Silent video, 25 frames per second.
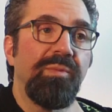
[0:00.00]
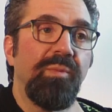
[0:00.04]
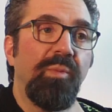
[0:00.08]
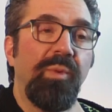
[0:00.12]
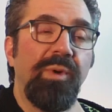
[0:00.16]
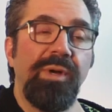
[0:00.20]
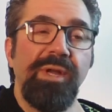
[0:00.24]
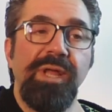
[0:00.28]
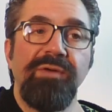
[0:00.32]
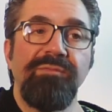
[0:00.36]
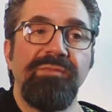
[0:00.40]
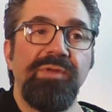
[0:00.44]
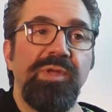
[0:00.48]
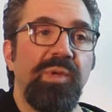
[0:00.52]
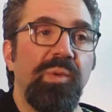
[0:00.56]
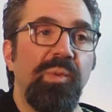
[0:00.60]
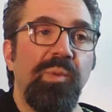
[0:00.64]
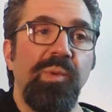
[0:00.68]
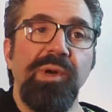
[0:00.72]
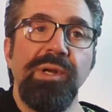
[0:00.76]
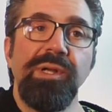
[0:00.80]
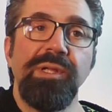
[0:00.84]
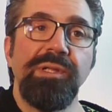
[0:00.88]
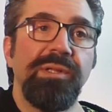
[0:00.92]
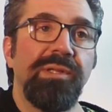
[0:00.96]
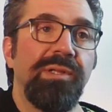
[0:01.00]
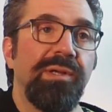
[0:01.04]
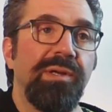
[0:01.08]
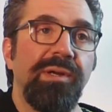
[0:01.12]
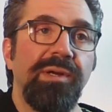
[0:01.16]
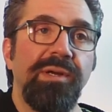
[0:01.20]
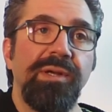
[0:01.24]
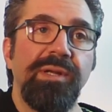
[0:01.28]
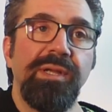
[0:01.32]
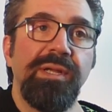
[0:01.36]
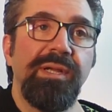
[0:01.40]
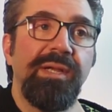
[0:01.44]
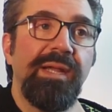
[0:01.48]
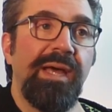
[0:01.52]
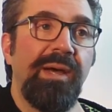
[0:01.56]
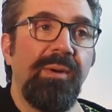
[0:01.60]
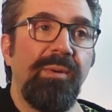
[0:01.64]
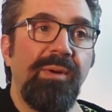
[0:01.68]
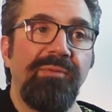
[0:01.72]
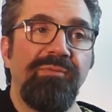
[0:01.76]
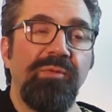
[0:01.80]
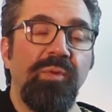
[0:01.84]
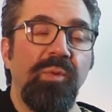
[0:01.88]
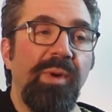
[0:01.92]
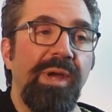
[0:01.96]
whatever you want to learn and
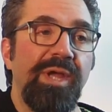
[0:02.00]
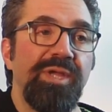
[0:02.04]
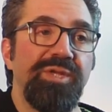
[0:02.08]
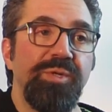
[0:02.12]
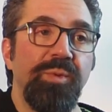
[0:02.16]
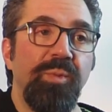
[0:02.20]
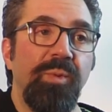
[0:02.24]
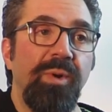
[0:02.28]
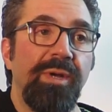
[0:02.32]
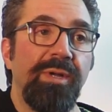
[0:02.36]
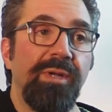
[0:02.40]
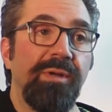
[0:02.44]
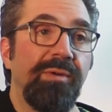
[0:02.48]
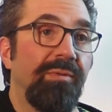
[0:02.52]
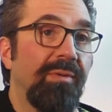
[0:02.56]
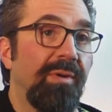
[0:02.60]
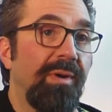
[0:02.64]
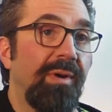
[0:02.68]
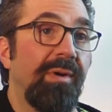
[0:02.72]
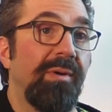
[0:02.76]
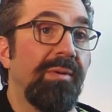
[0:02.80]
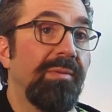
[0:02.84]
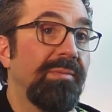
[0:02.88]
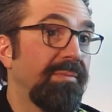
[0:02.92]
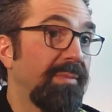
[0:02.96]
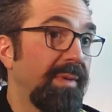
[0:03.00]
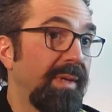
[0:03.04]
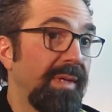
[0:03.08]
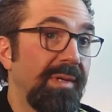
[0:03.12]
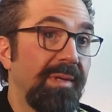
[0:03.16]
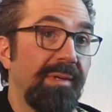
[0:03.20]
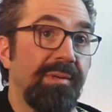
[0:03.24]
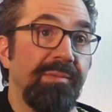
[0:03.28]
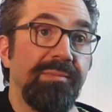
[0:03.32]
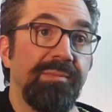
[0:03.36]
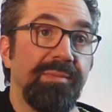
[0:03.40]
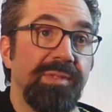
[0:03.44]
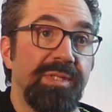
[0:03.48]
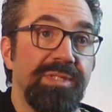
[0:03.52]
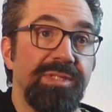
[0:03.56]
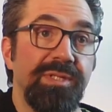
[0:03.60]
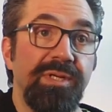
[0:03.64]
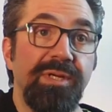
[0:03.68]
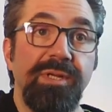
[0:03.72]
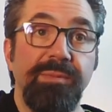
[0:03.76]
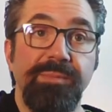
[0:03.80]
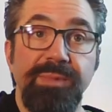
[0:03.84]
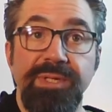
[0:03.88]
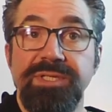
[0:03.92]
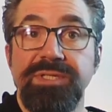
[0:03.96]
however ways you want to grow, you know, there's
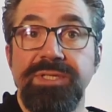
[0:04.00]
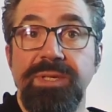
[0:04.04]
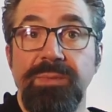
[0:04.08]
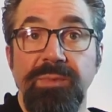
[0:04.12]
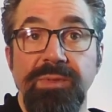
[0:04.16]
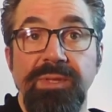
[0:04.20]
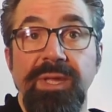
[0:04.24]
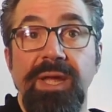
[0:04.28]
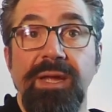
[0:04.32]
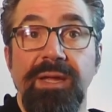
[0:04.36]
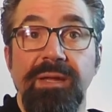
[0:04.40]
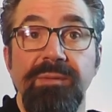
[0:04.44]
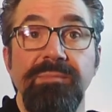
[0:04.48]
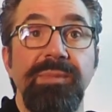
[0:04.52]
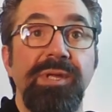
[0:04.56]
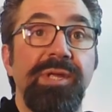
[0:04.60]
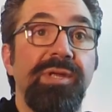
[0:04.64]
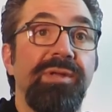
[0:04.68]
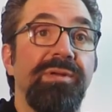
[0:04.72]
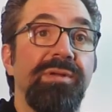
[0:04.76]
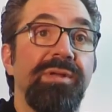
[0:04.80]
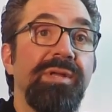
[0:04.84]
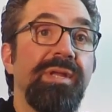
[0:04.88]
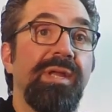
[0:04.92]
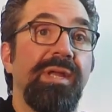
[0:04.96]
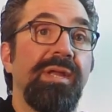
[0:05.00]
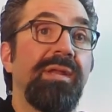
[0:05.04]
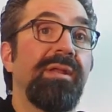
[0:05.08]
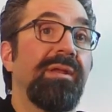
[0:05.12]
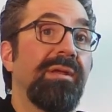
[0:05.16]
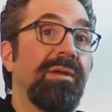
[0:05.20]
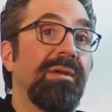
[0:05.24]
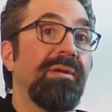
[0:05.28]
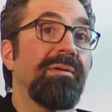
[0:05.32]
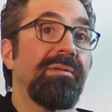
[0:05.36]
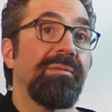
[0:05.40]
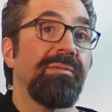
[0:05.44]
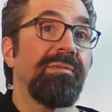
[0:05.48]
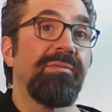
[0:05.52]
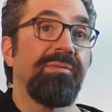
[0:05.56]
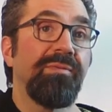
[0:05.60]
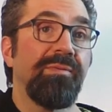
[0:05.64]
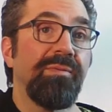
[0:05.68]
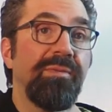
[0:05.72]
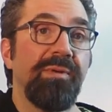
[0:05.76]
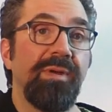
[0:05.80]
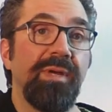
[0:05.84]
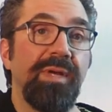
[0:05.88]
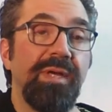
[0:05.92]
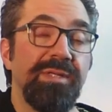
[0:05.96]
going to be someone that can meet your need here.
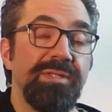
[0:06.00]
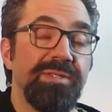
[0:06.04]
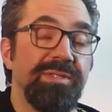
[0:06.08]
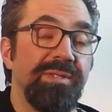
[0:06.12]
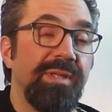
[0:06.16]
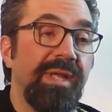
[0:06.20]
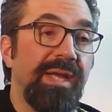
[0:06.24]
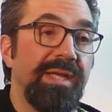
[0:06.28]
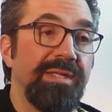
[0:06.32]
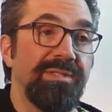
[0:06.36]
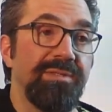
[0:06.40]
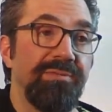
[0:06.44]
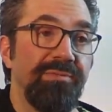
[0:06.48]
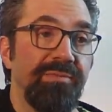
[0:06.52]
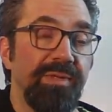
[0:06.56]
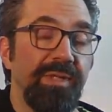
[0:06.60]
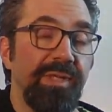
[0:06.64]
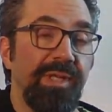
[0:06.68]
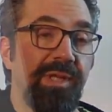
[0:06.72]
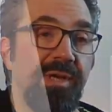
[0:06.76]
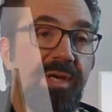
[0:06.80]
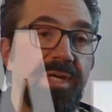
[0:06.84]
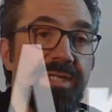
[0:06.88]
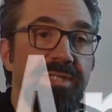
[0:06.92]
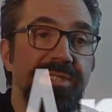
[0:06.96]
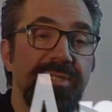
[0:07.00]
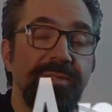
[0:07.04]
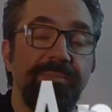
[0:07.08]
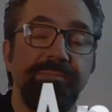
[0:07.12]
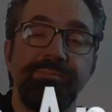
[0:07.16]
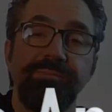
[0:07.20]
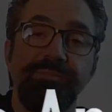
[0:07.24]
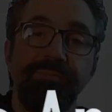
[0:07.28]
So that's really awesome.